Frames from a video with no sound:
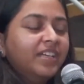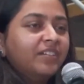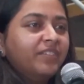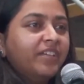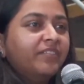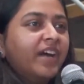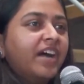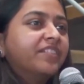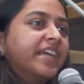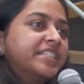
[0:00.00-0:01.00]
we've
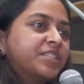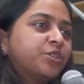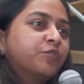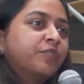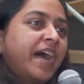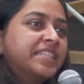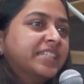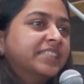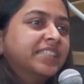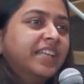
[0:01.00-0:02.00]
had cases of
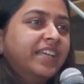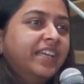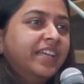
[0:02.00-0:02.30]
acid leak.